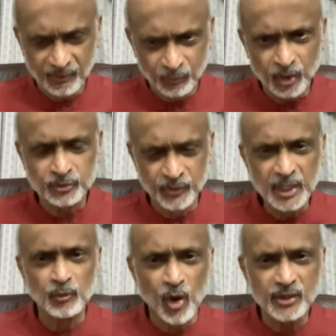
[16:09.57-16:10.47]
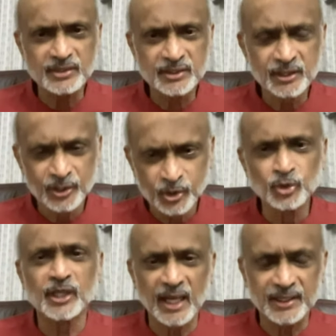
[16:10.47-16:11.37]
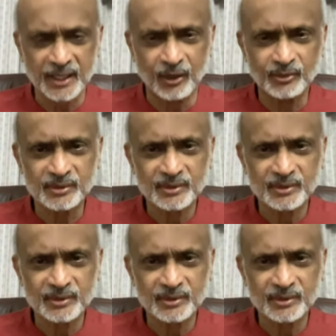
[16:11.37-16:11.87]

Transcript: what we want, you carry out.